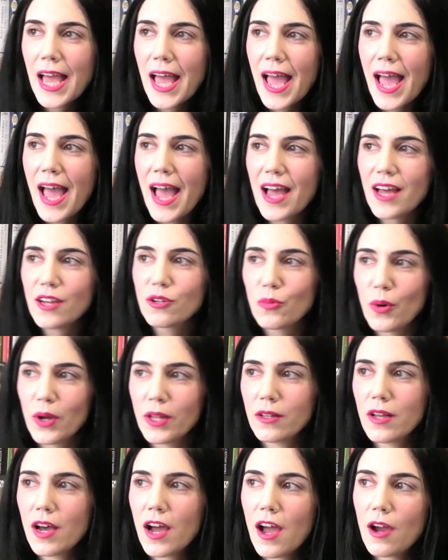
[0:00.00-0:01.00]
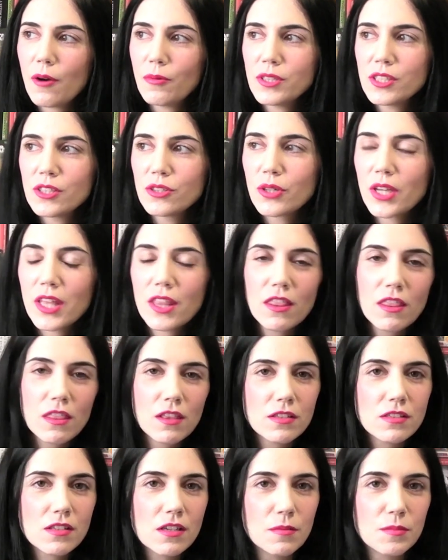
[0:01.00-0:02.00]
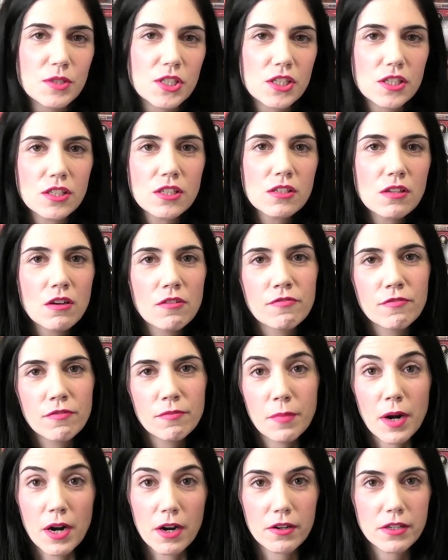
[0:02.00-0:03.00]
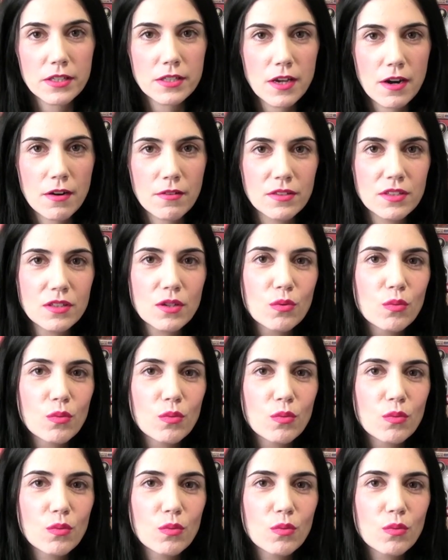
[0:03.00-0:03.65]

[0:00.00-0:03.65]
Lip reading: And well, I was looking at these images of Margaret Tarrant